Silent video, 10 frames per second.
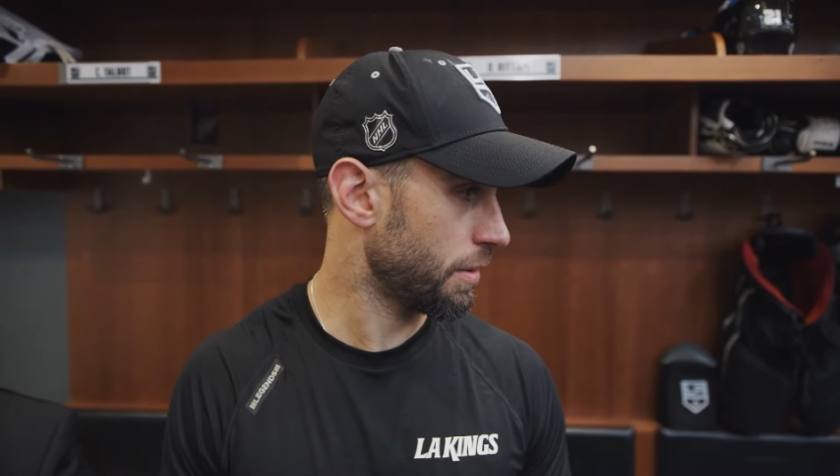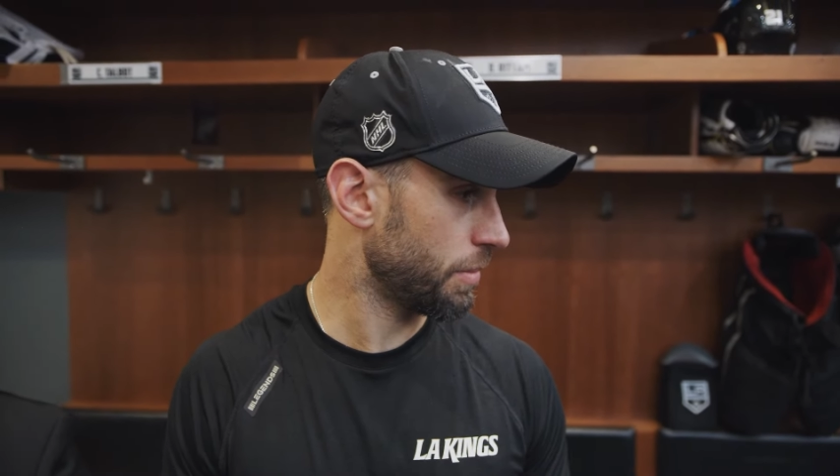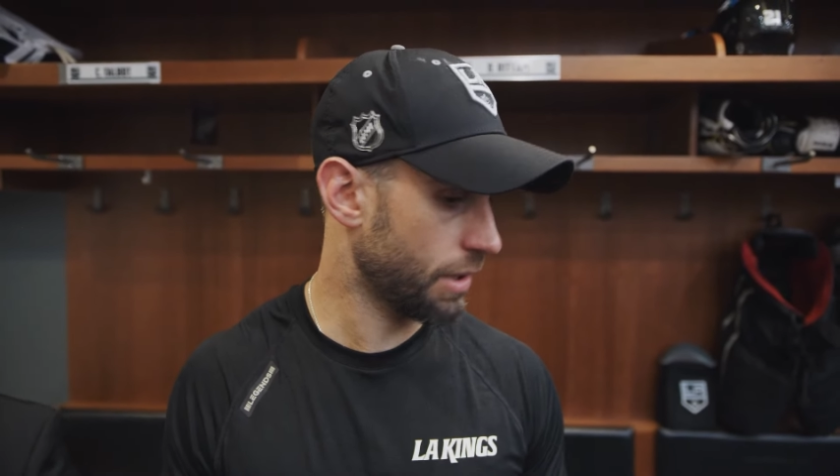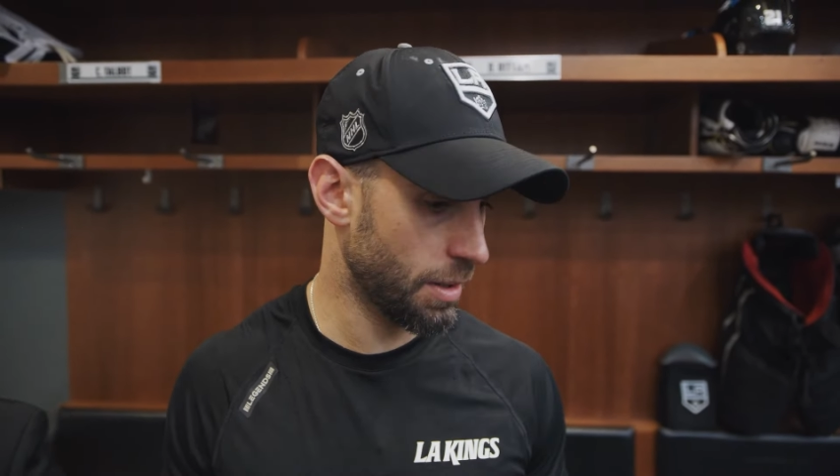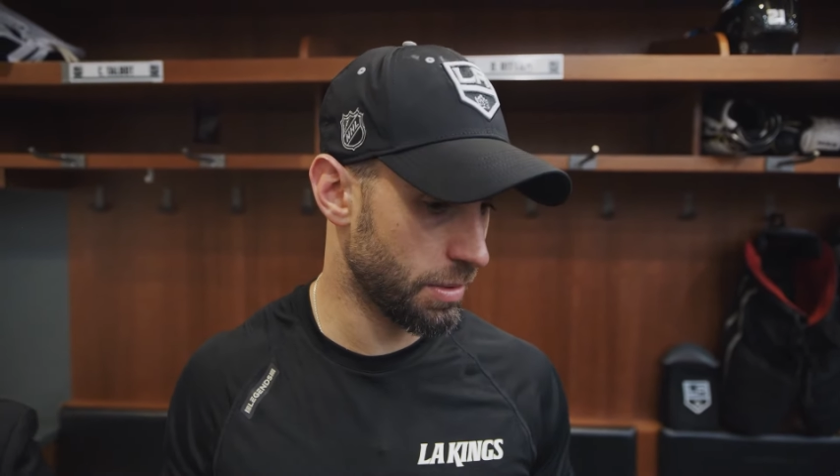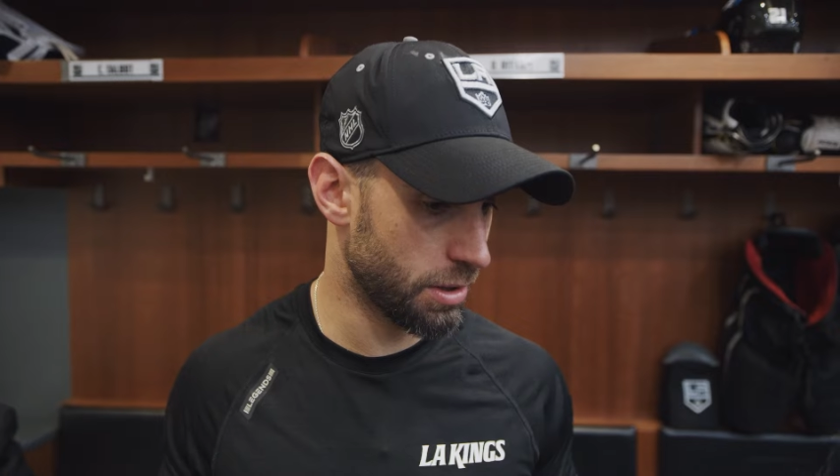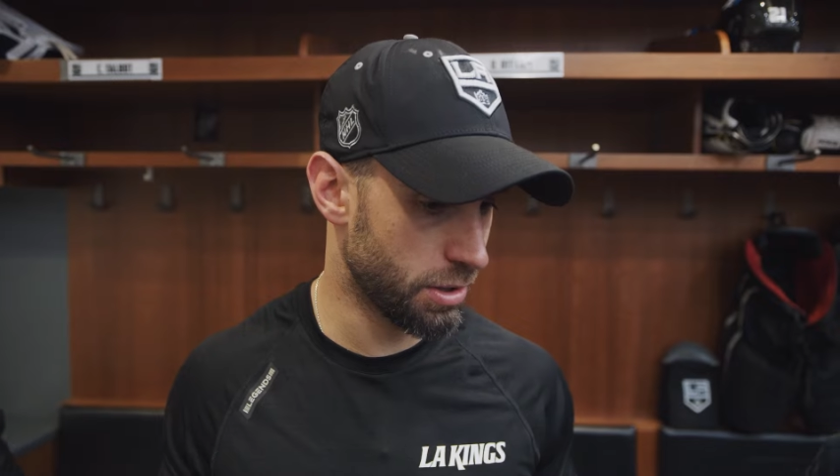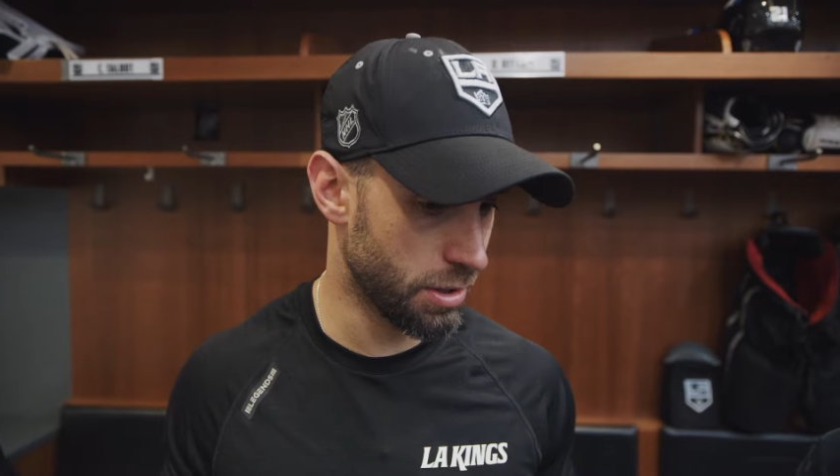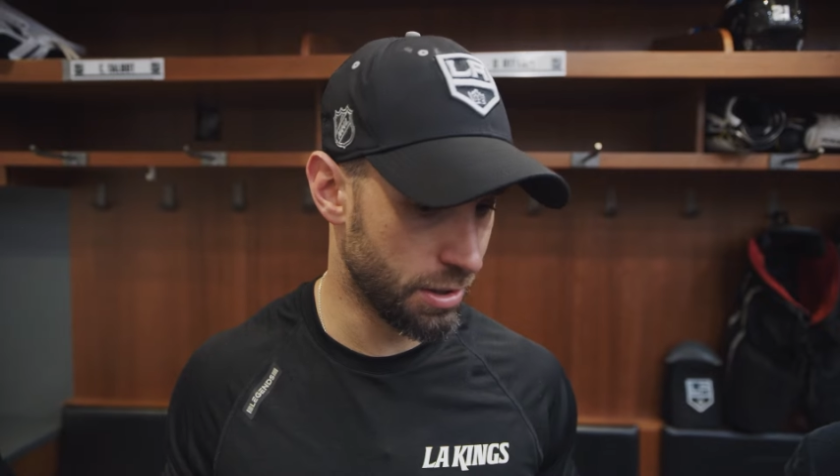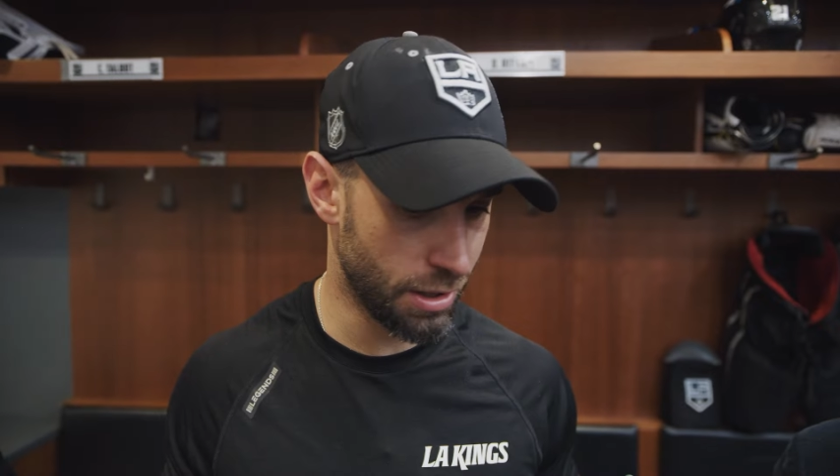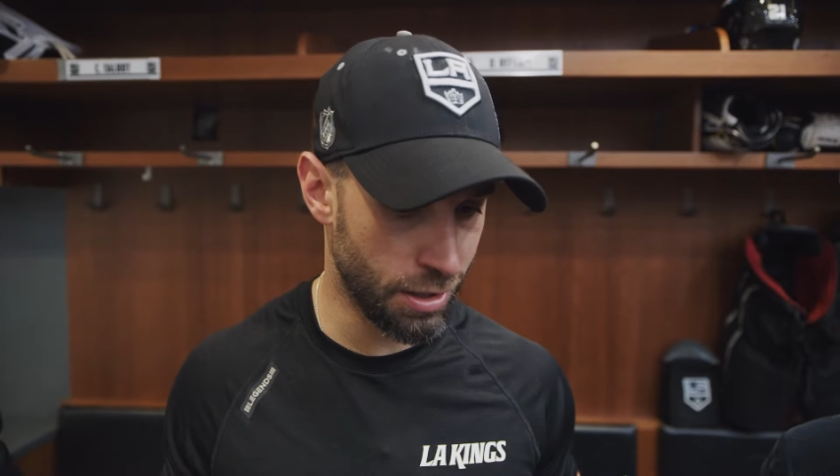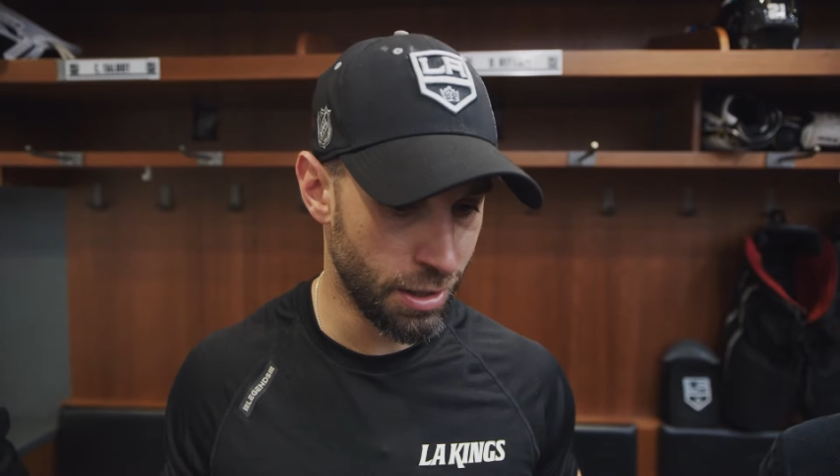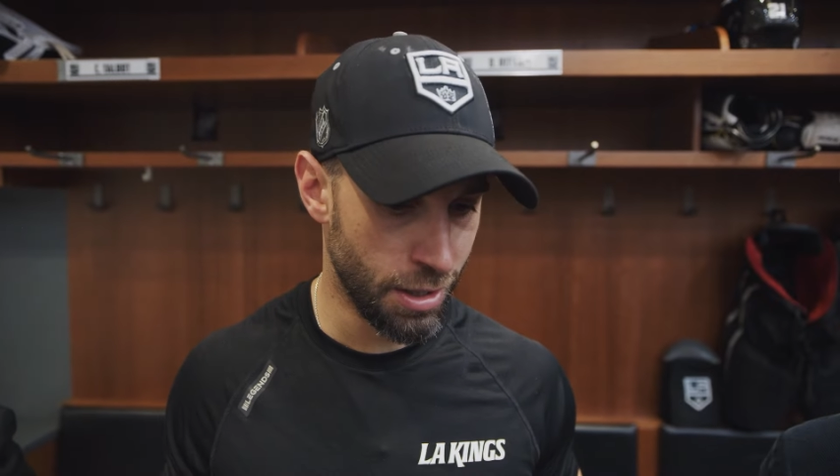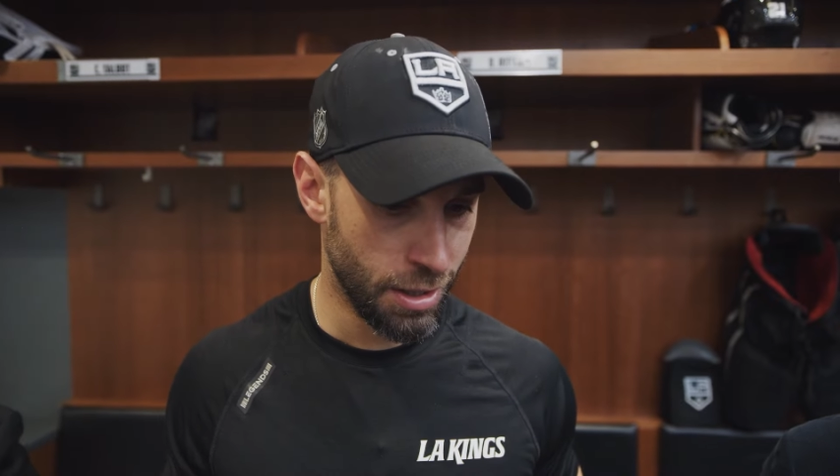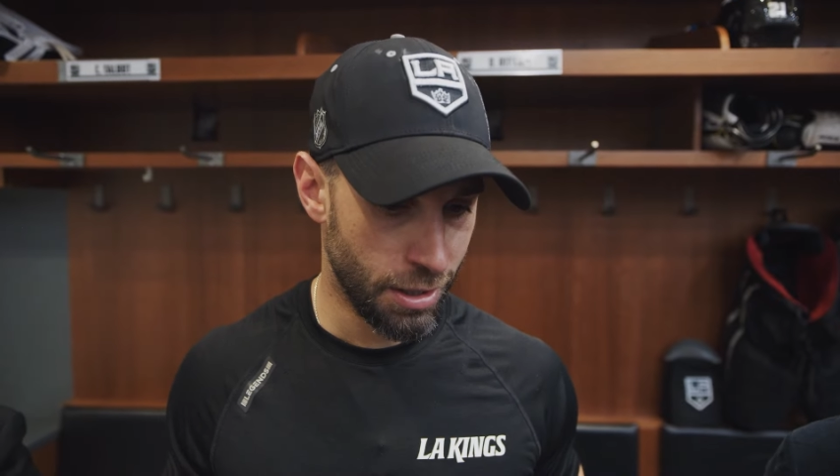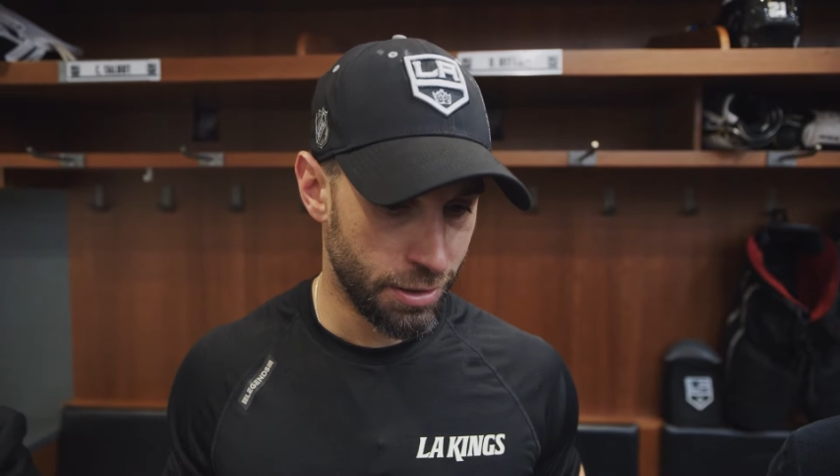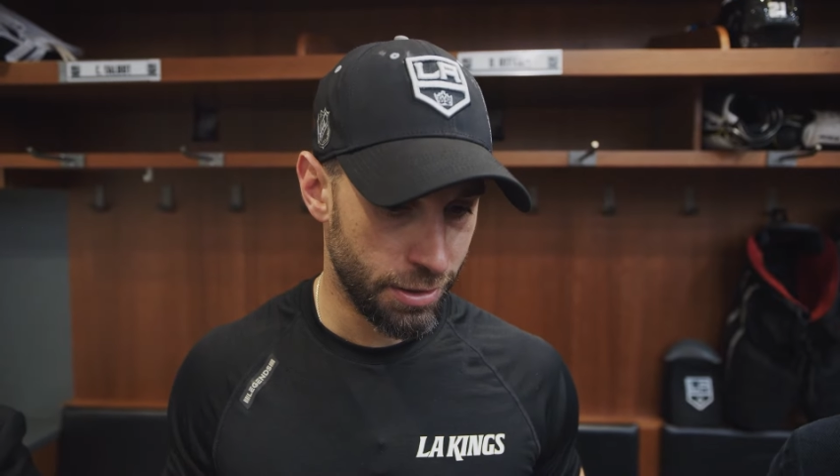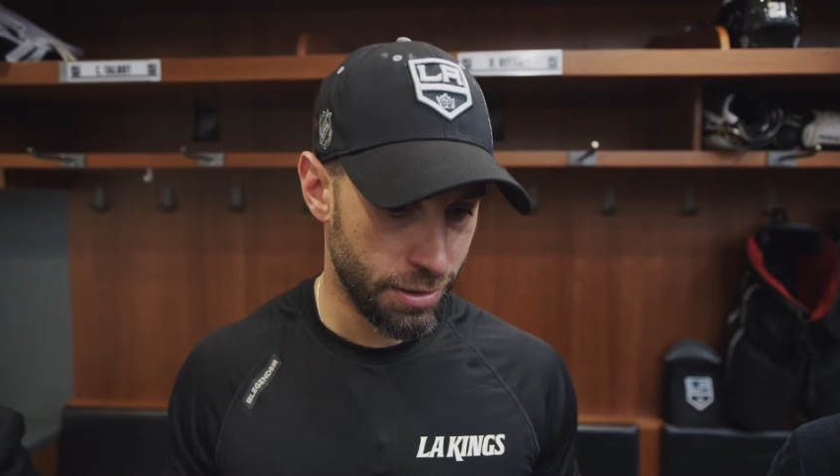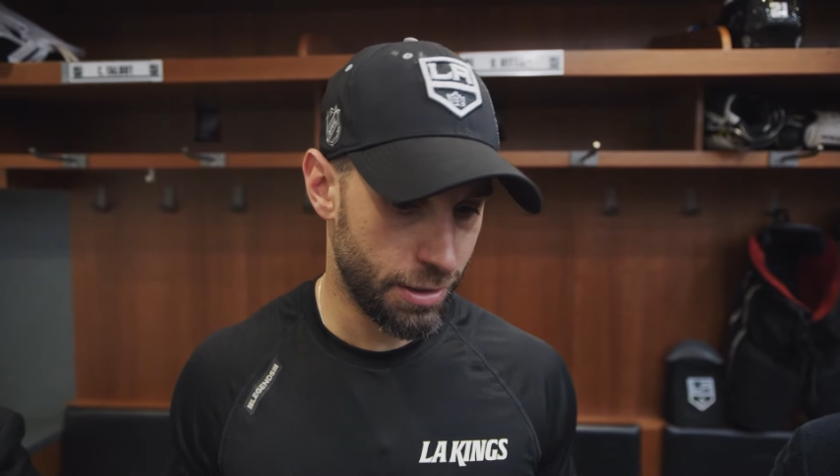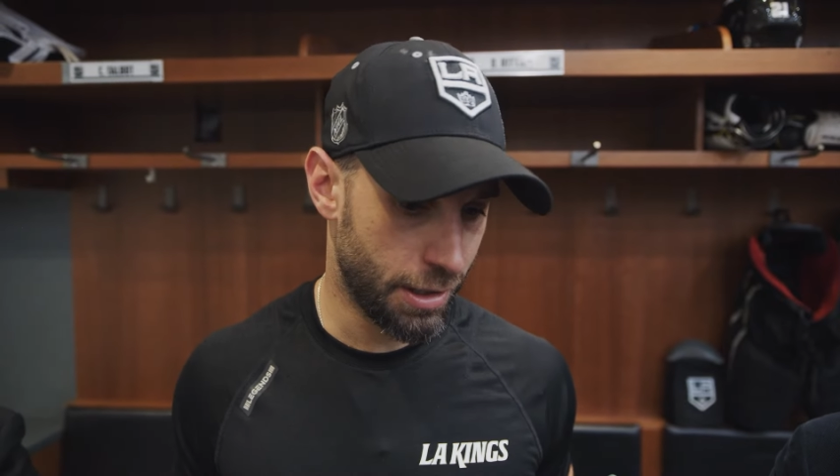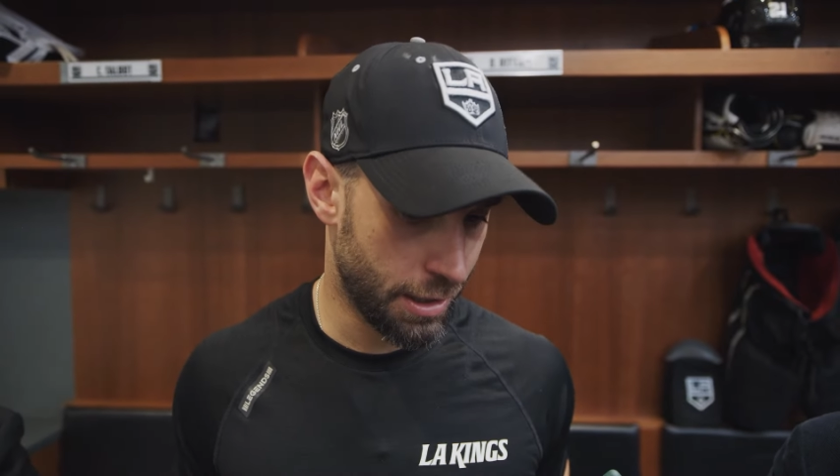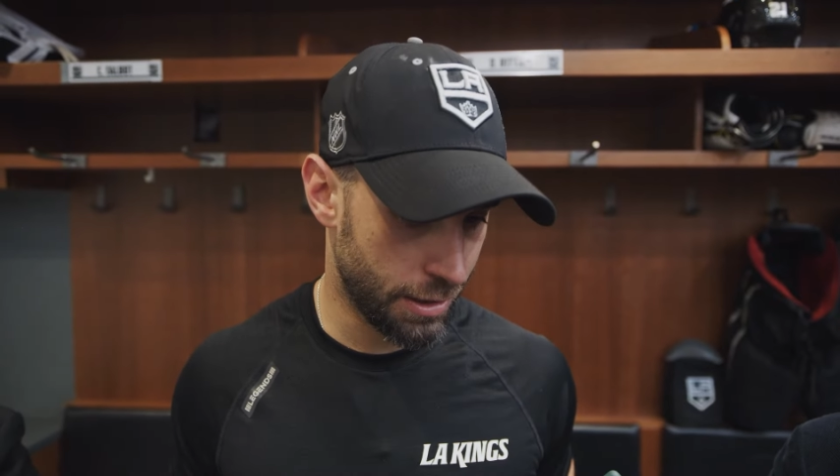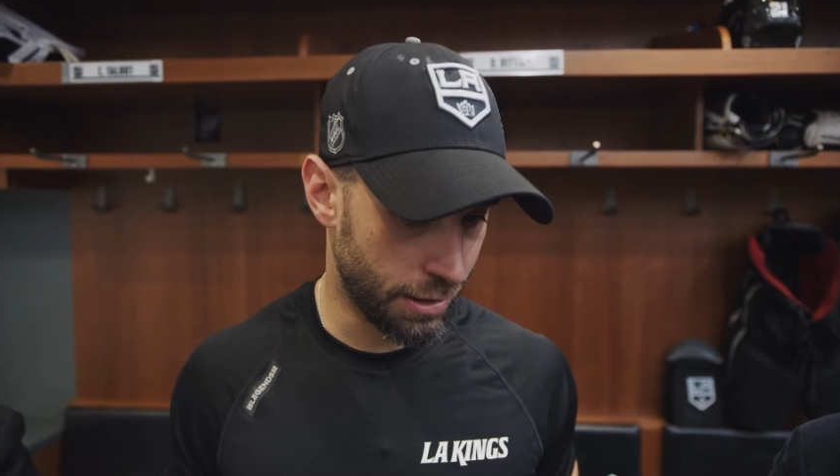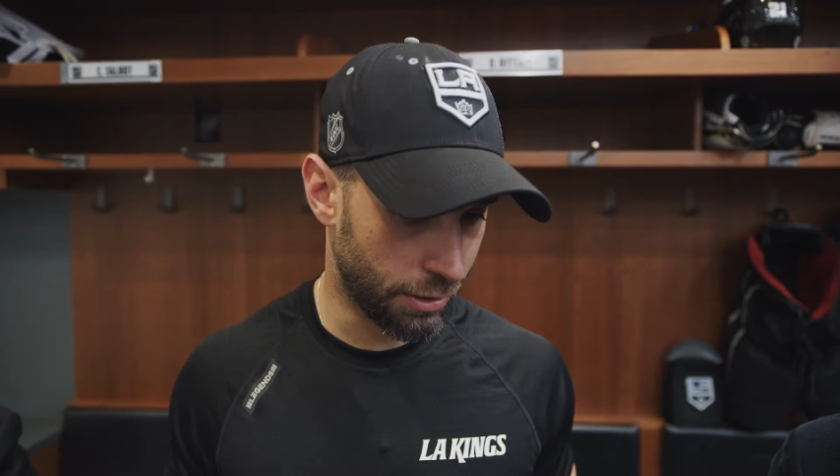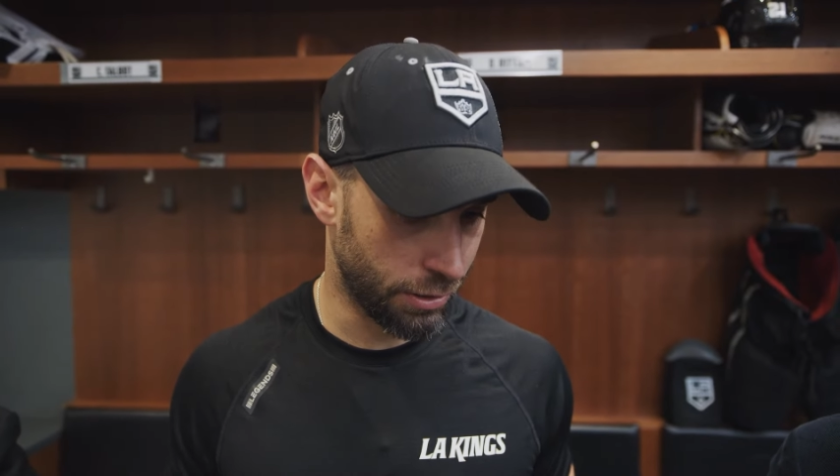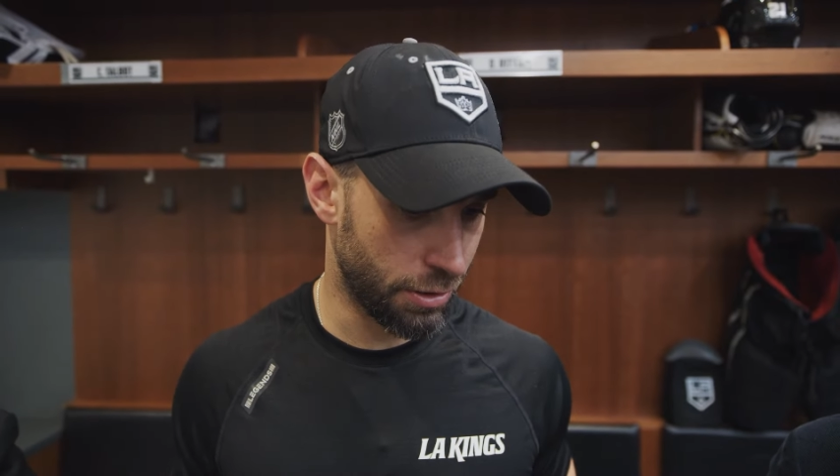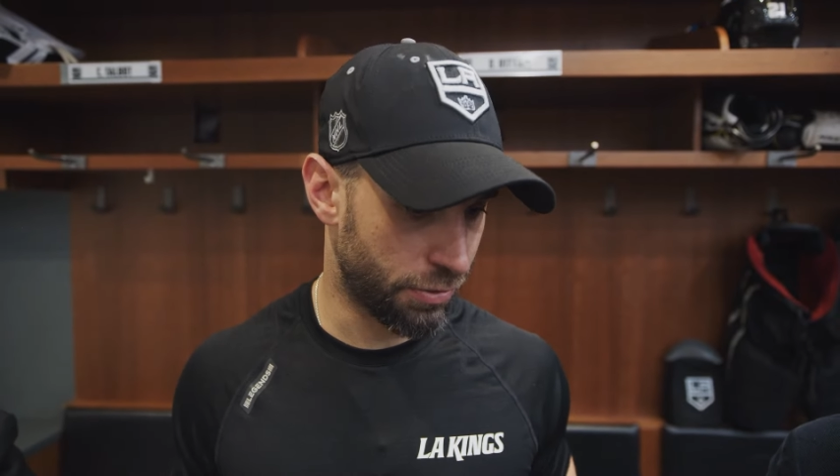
Sometimes it's just uh, uh, not only a